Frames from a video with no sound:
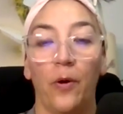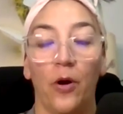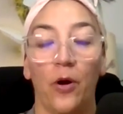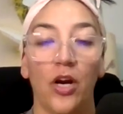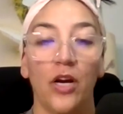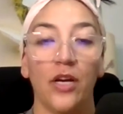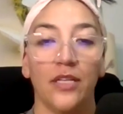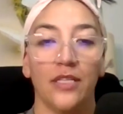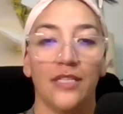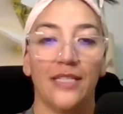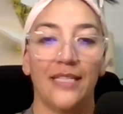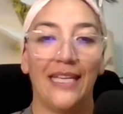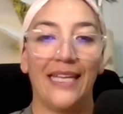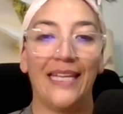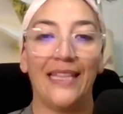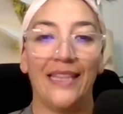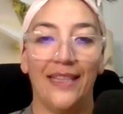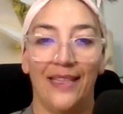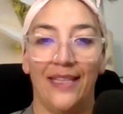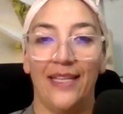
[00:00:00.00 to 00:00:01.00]
parts
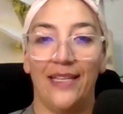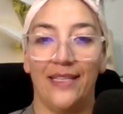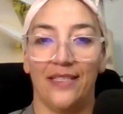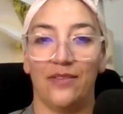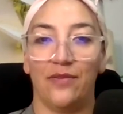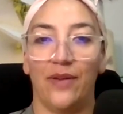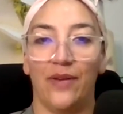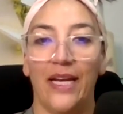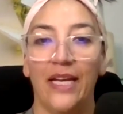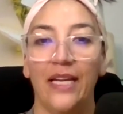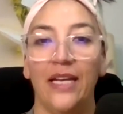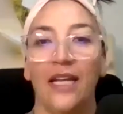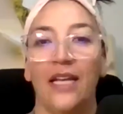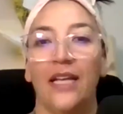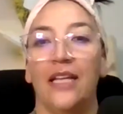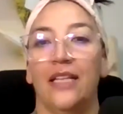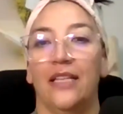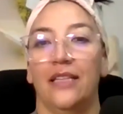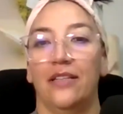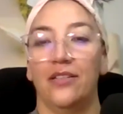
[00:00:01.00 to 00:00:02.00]
in this right
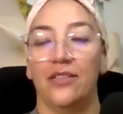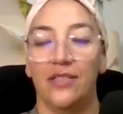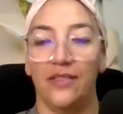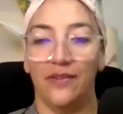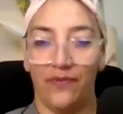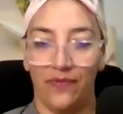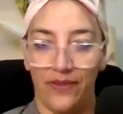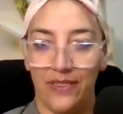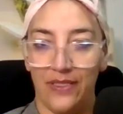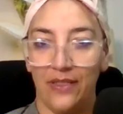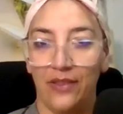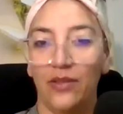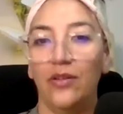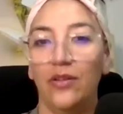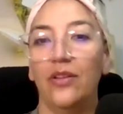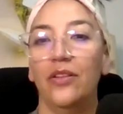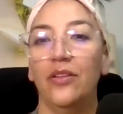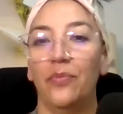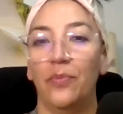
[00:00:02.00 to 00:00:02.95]
there's the physical yeah.